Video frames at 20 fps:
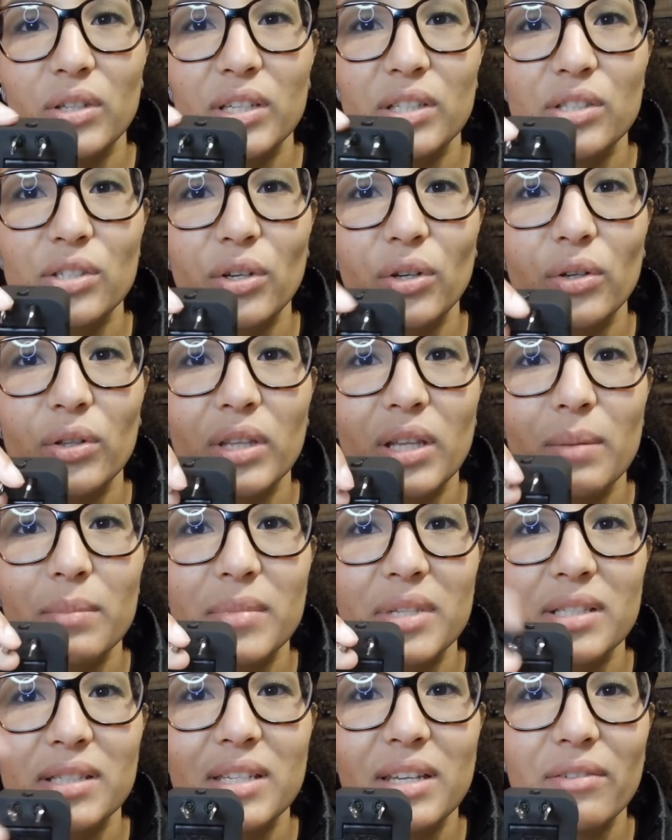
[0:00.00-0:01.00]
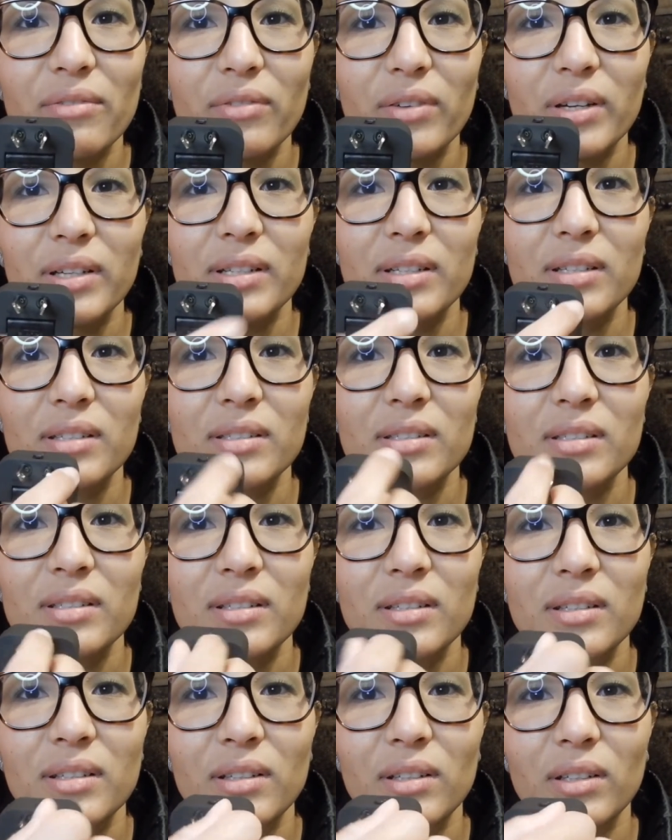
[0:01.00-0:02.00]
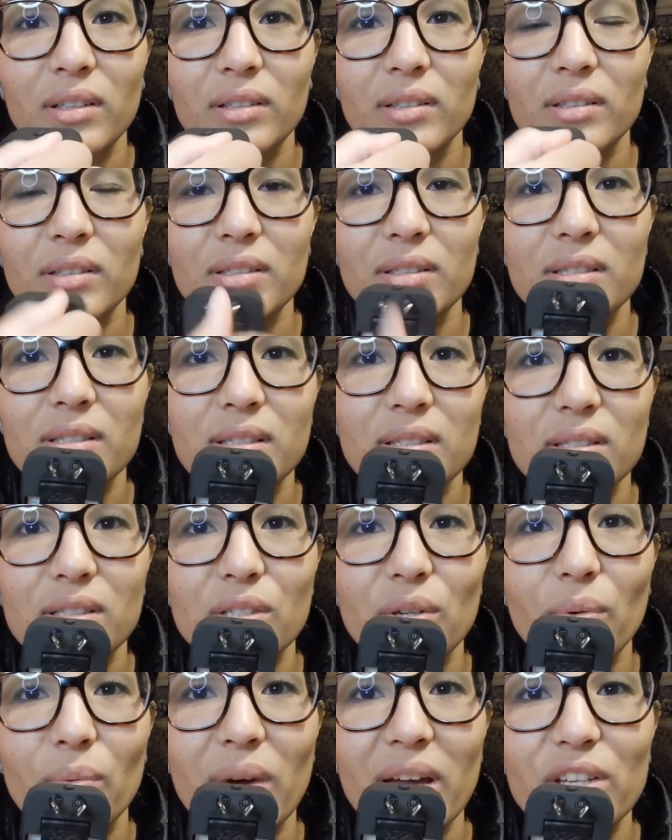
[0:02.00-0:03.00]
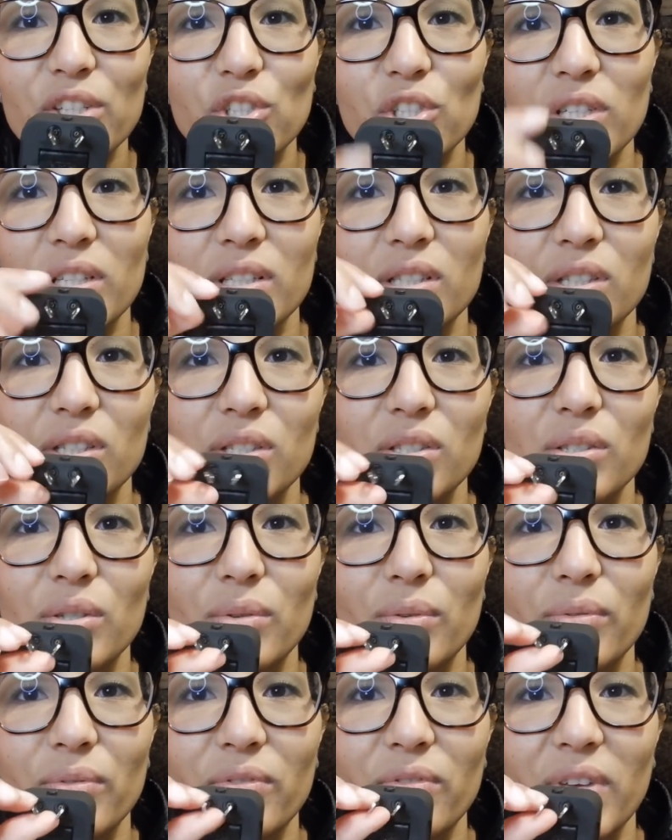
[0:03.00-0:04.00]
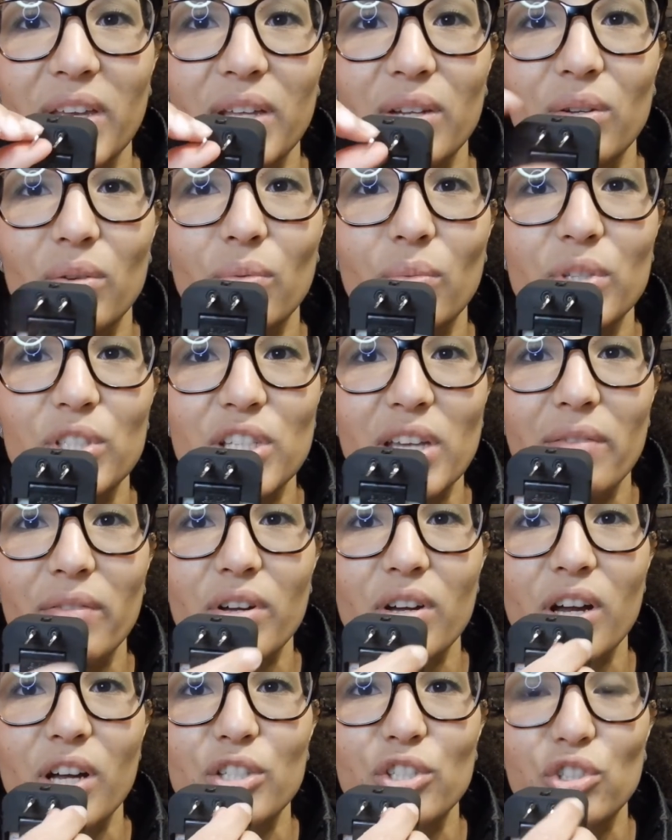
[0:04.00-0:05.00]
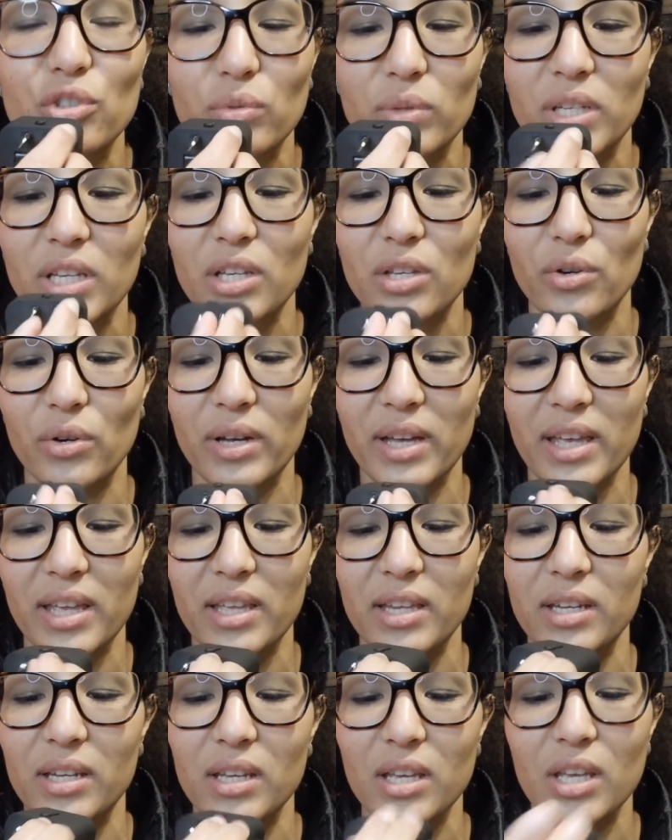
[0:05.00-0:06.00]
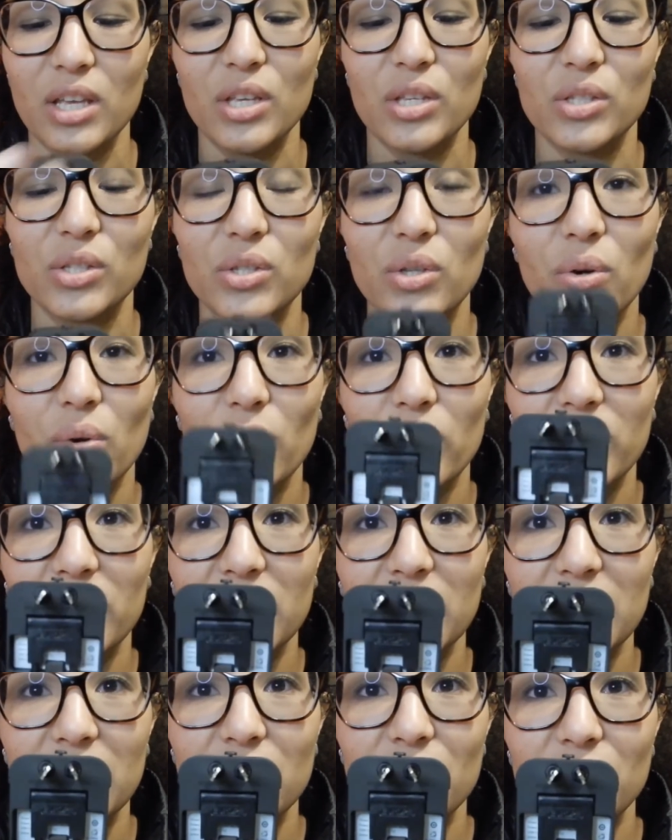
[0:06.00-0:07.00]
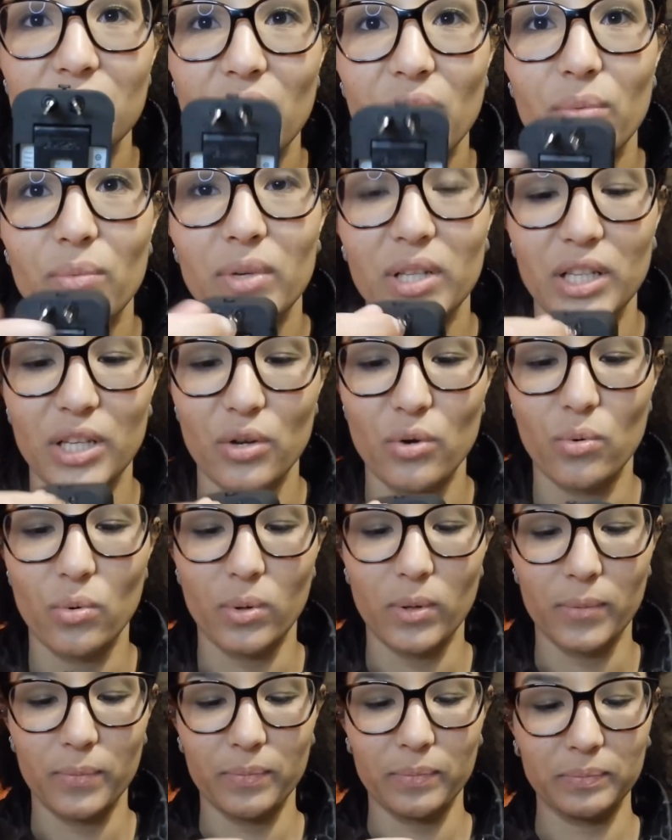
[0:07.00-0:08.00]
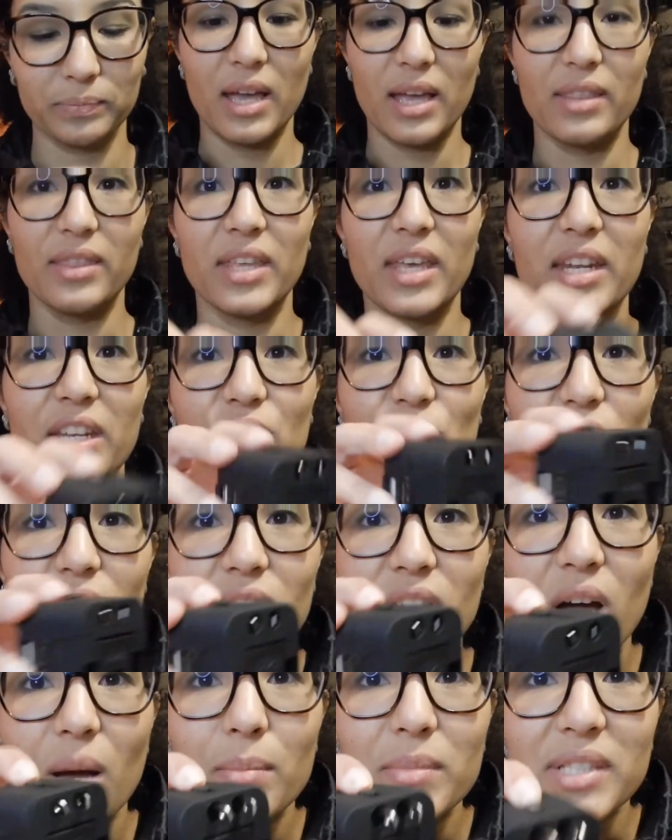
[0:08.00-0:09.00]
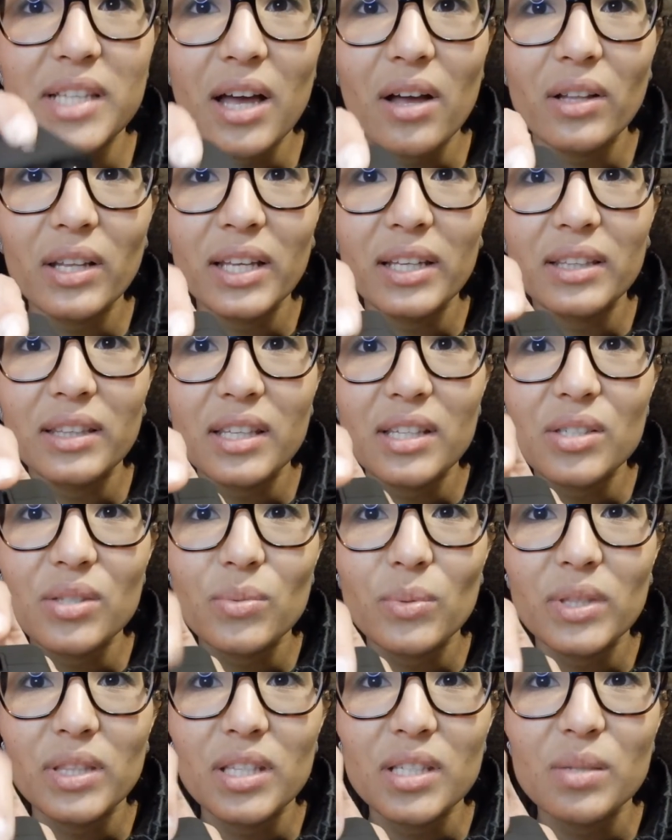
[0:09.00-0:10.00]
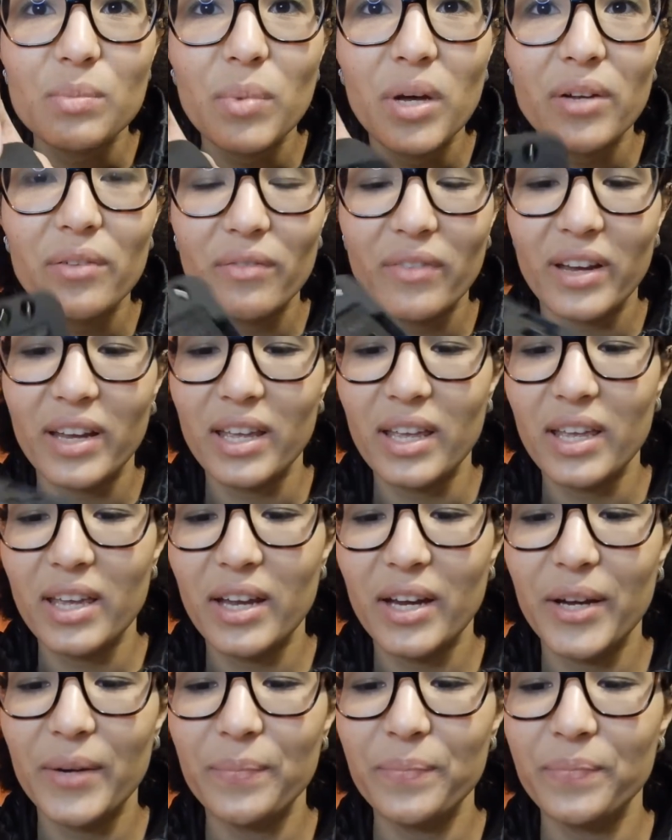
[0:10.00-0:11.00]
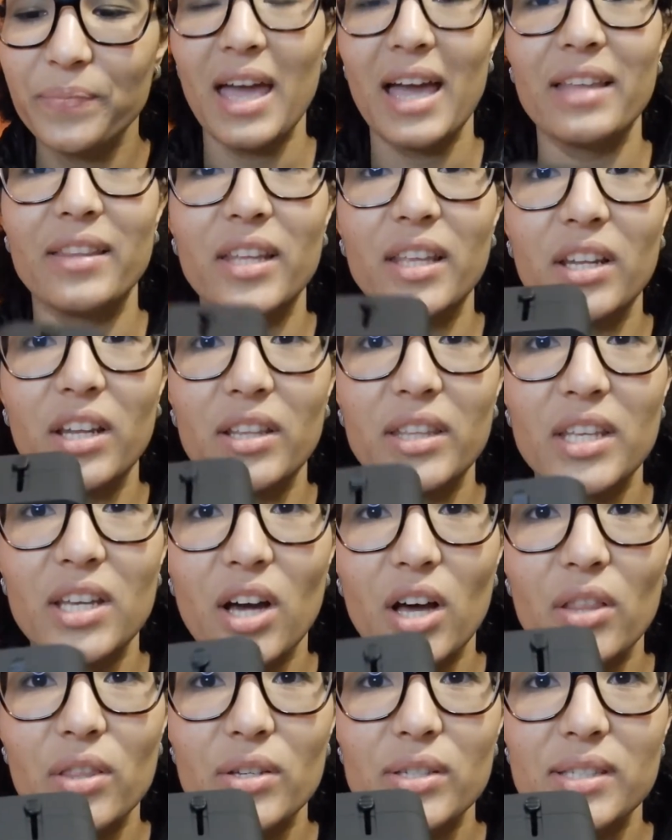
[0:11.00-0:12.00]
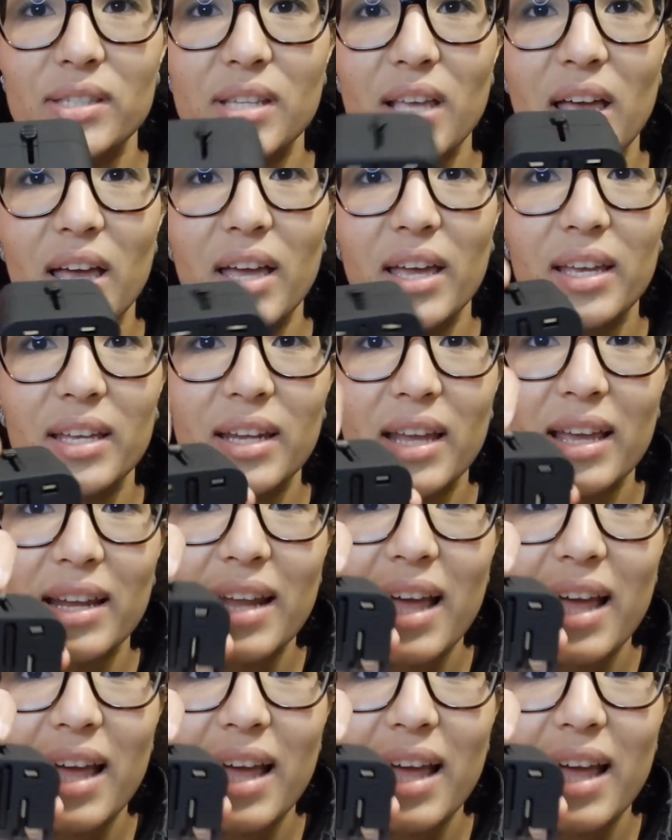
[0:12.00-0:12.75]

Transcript: can turn them different directions to fit whichever country you're in. So these are really cool. And then it just comes out like this with this button right here. And then on the other side, it